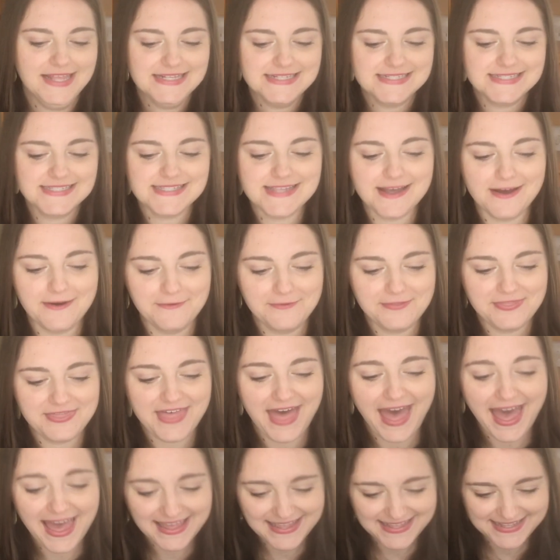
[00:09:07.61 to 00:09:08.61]
So
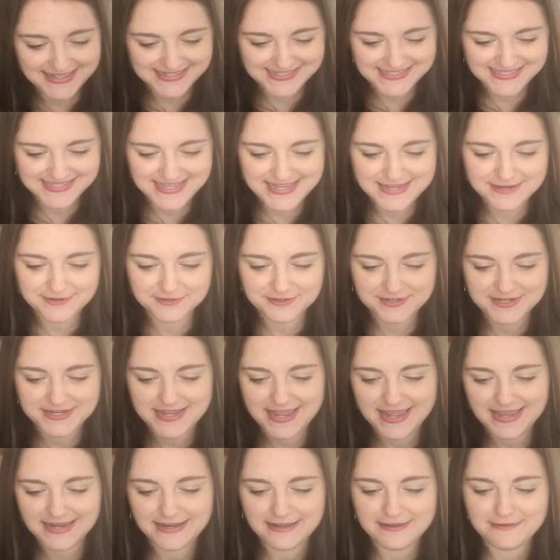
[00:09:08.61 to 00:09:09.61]
that is the
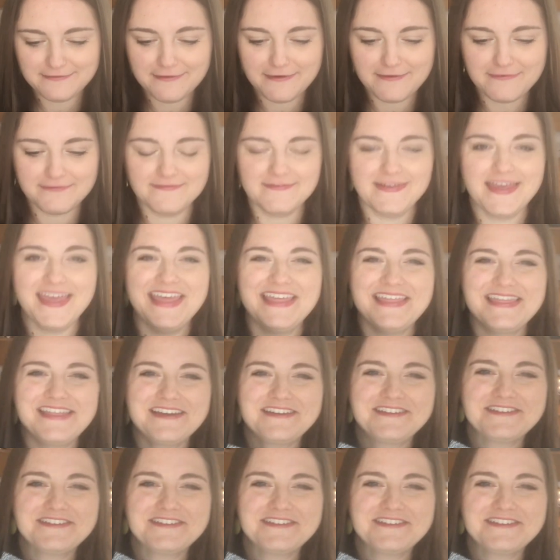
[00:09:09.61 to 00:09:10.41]
Creative Faith